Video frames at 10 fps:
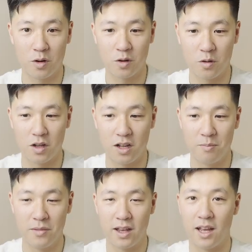
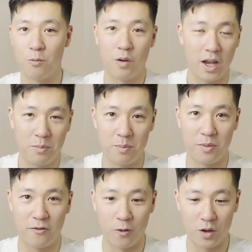Coquitlam and way
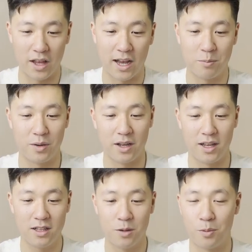before that, but
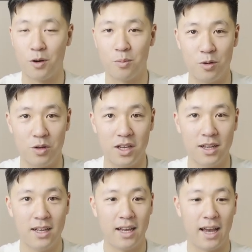into Port Moody
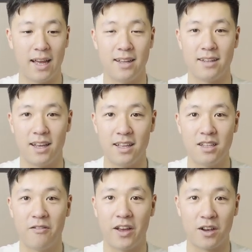and
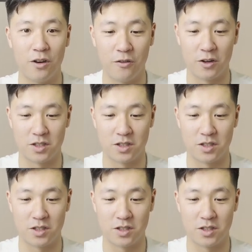into Vancouver.